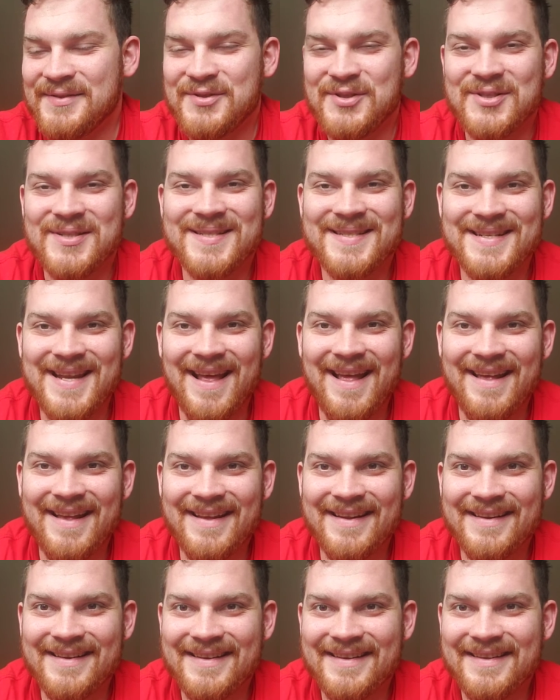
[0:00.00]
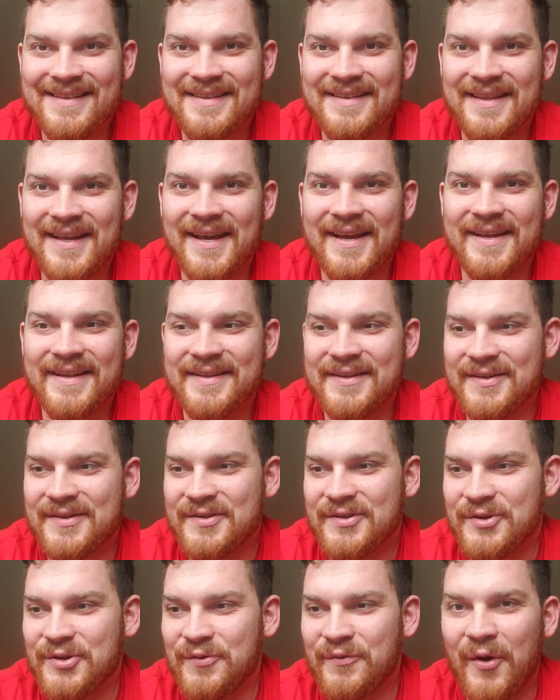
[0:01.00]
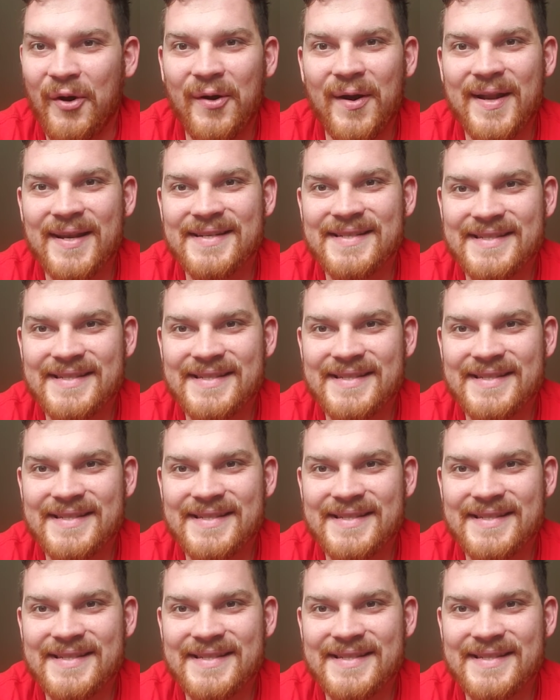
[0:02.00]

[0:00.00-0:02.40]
just said that you've already